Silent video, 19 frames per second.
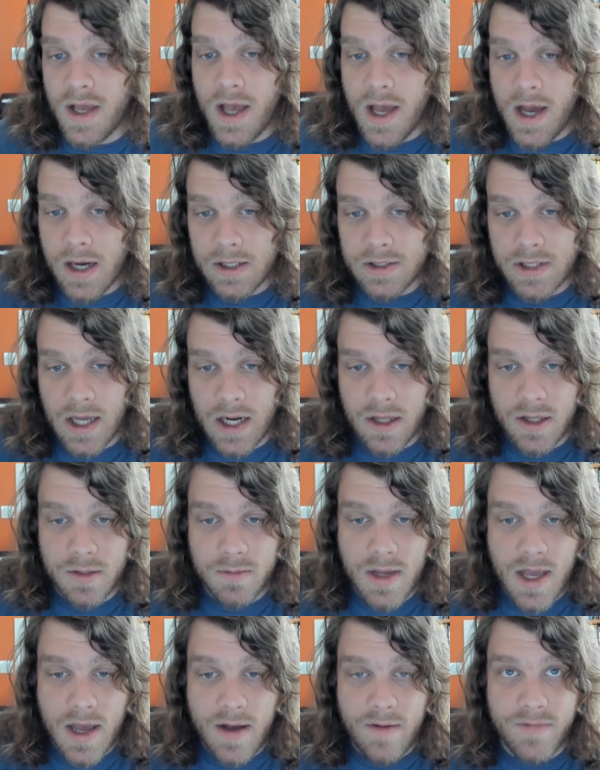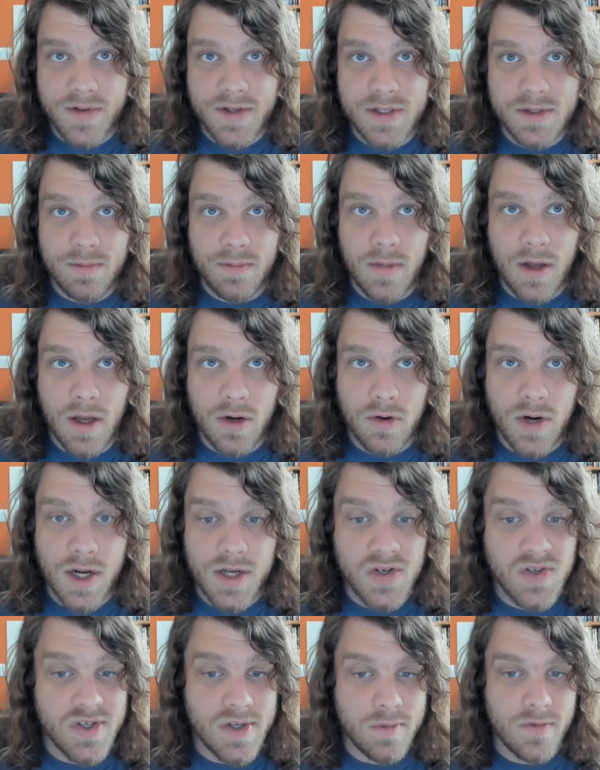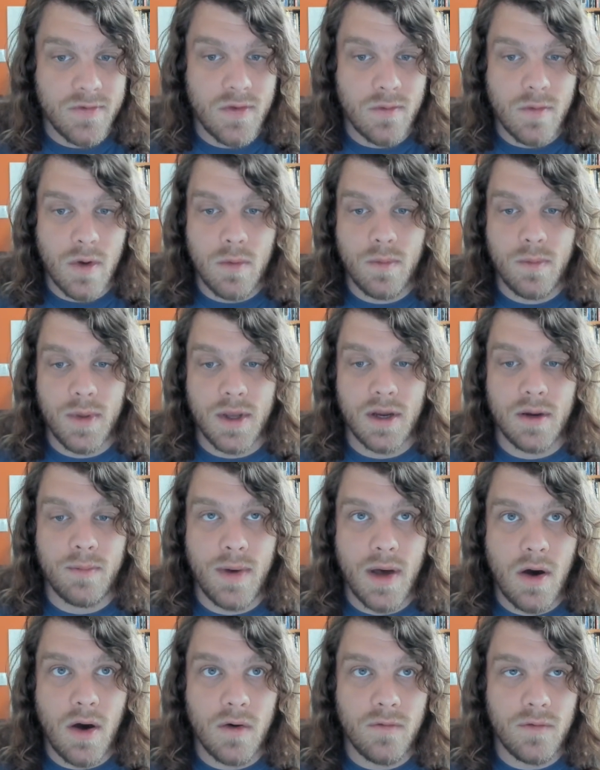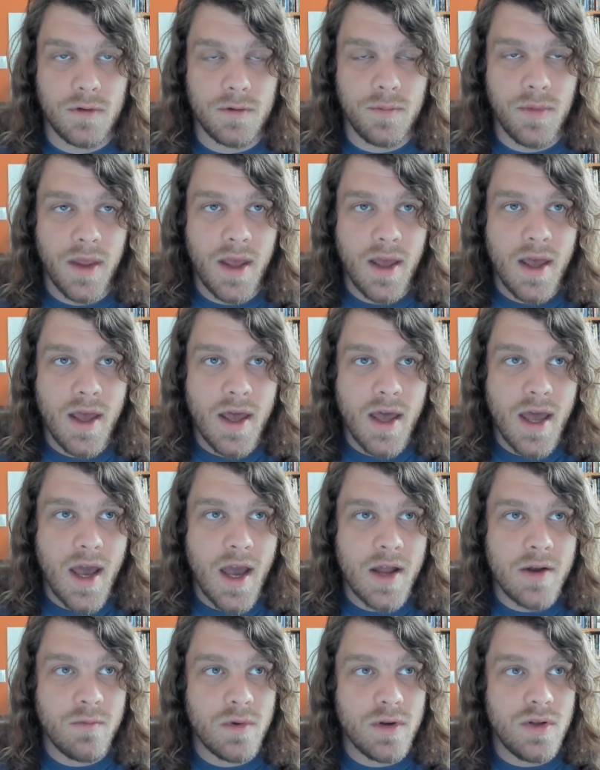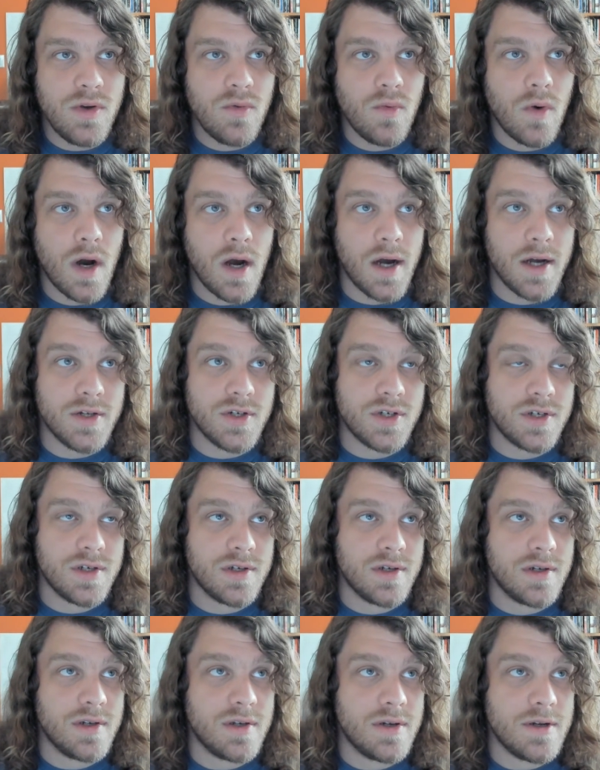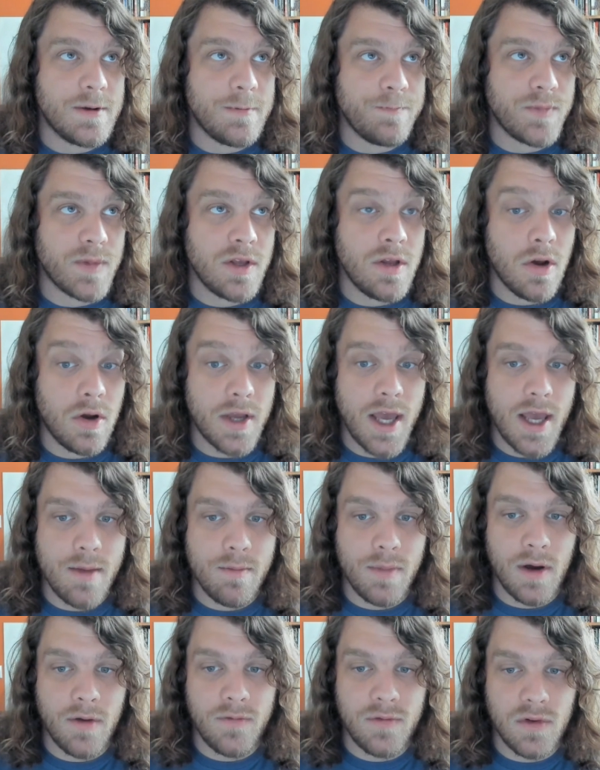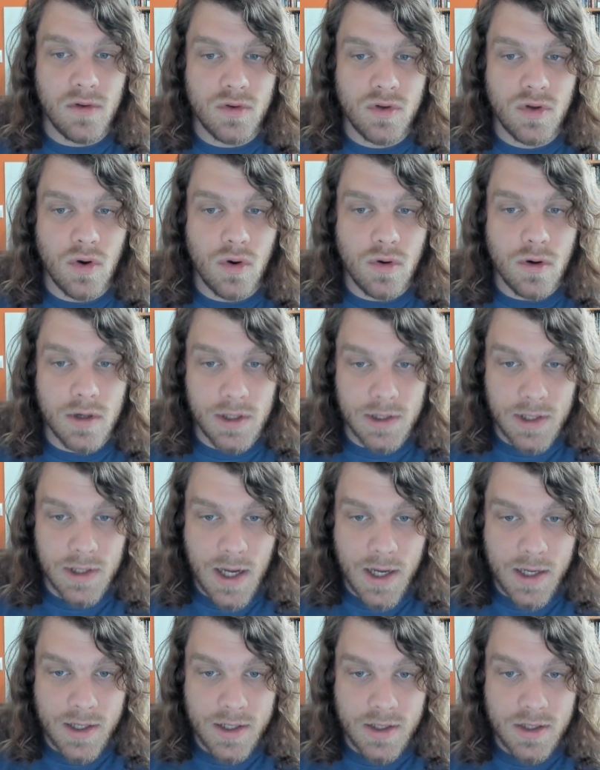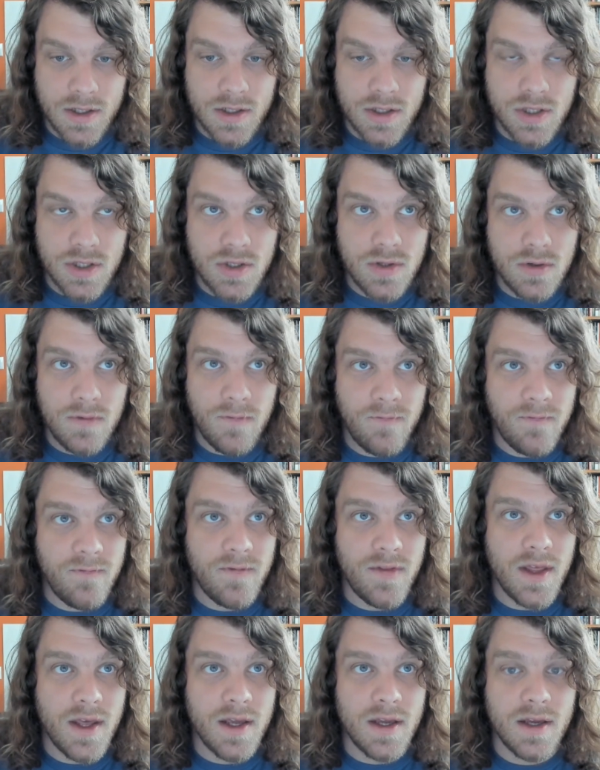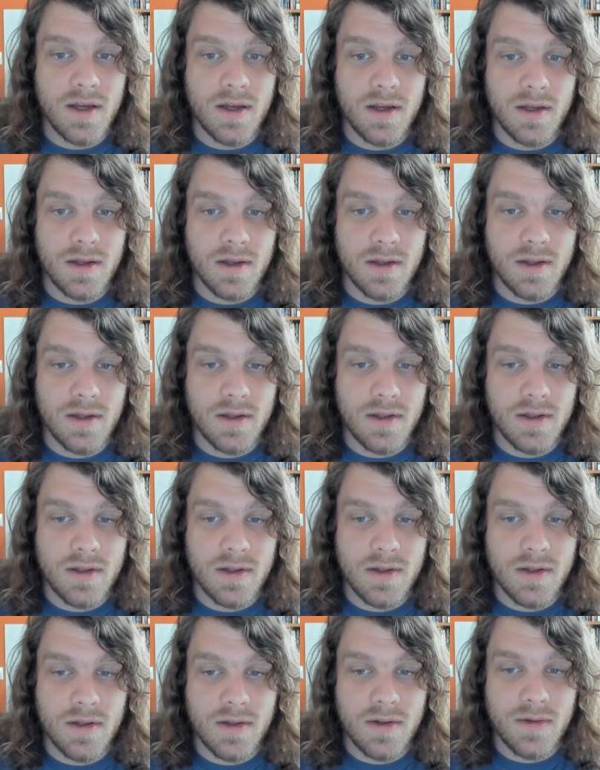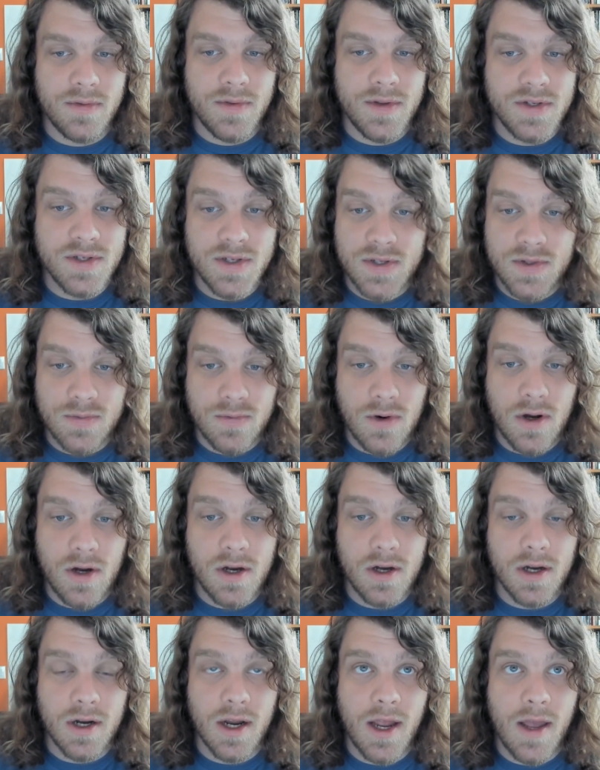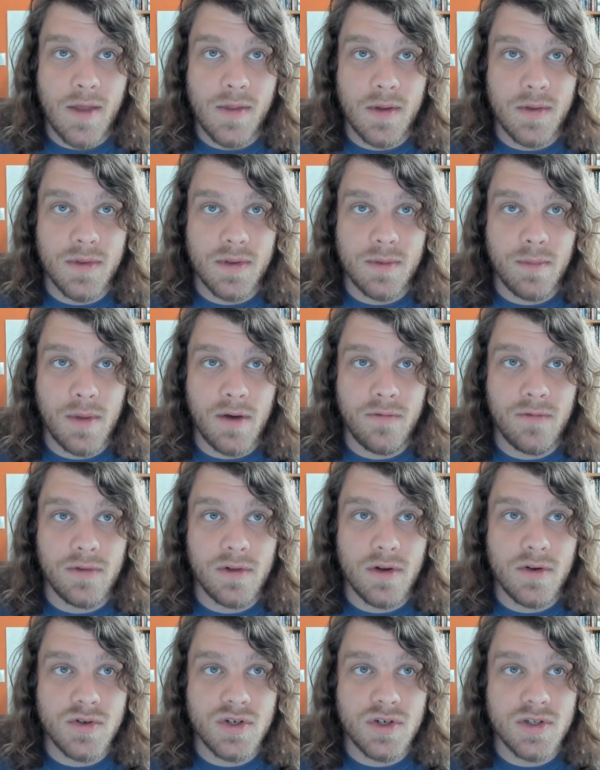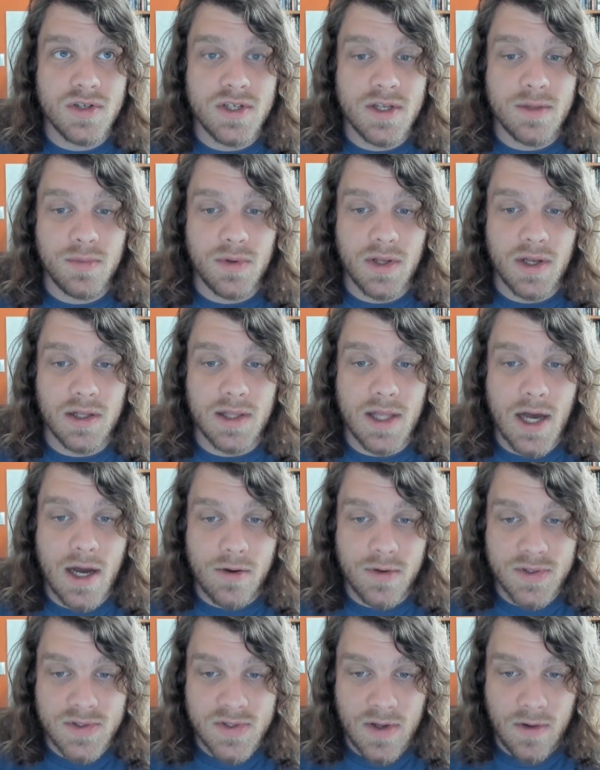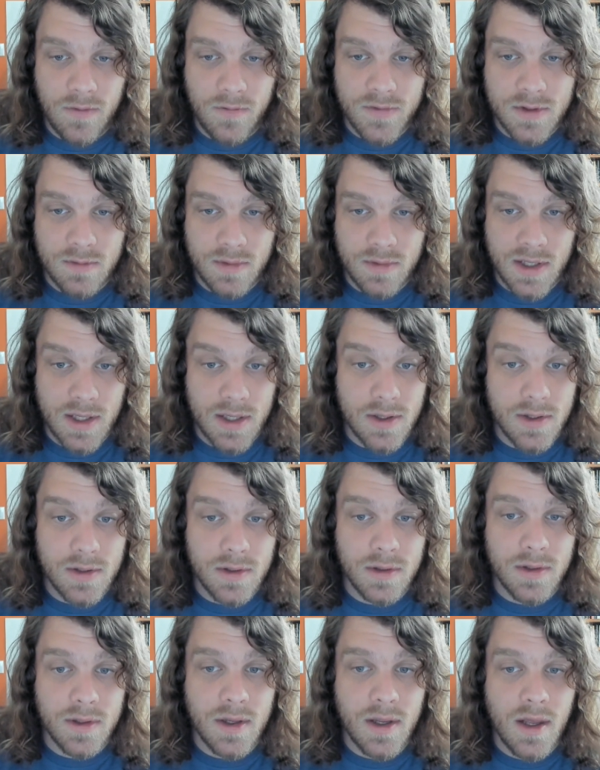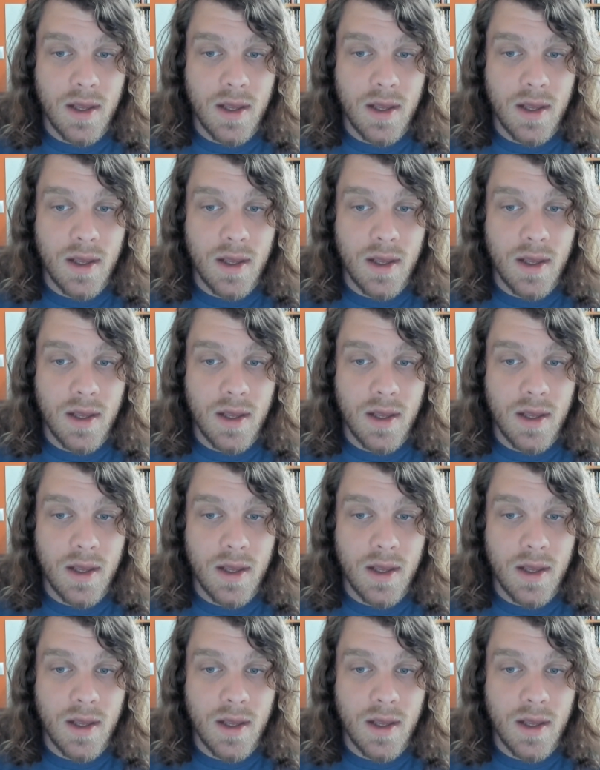A lot of them have this aggression. Some of them are big and powerful. And when you watch, you know, Cape Buffalo gore a lion, do you think this is wrong and that the buffalo should simply allow itself to be killed?